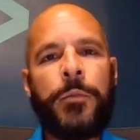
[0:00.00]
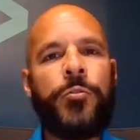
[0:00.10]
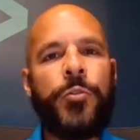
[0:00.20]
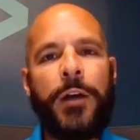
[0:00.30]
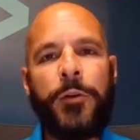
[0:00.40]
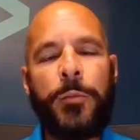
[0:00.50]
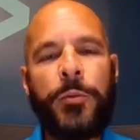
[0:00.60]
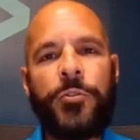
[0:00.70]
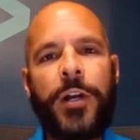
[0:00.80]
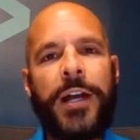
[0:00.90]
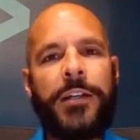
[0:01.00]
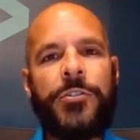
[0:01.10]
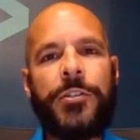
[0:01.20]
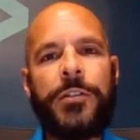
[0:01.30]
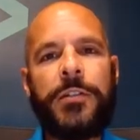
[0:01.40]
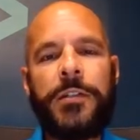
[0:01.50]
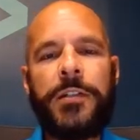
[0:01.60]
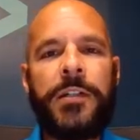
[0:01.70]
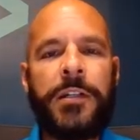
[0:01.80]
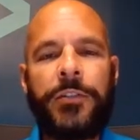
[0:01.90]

but drive home a strategy that, again,